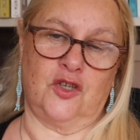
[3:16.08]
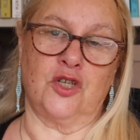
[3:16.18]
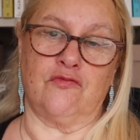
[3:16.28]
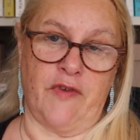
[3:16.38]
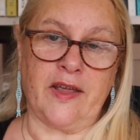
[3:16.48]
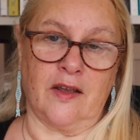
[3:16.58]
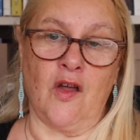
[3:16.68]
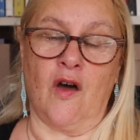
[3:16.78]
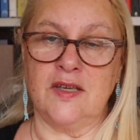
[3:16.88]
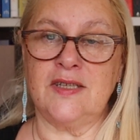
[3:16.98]
Just
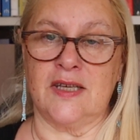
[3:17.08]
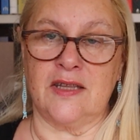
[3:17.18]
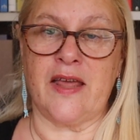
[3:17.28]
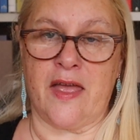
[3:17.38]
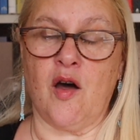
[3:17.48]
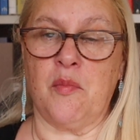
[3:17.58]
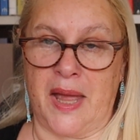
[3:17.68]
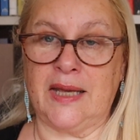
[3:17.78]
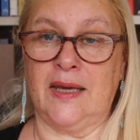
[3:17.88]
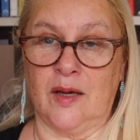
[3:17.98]
recognise that they are
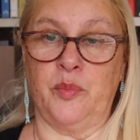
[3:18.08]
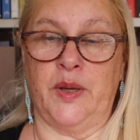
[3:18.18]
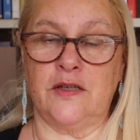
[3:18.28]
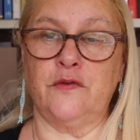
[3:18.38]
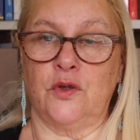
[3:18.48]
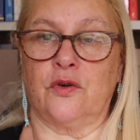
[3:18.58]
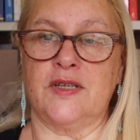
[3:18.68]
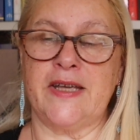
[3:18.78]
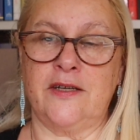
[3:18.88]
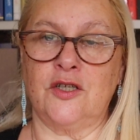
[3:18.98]
making a bid for your
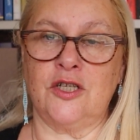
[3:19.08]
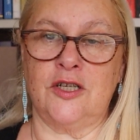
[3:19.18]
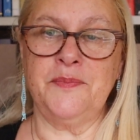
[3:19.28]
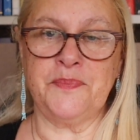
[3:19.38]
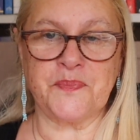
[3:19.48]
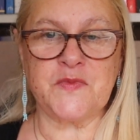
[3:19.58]
attention.